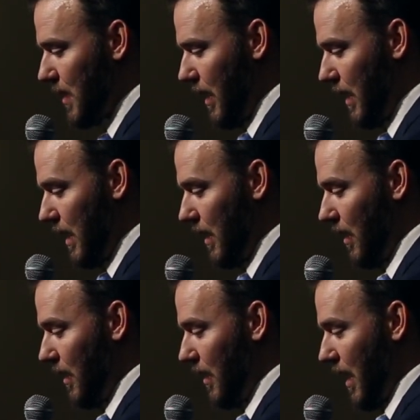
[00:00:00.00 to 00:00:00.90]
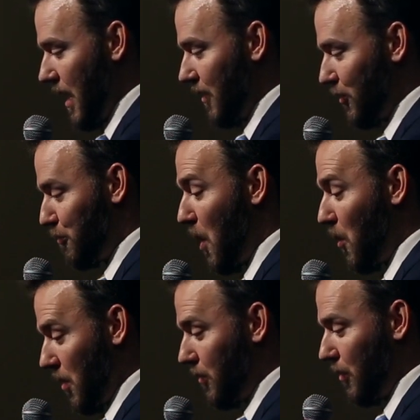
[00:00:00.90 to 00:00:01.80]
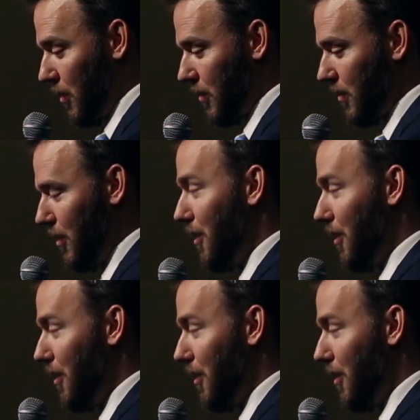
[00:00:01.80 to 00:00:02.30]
And he has spoken to it.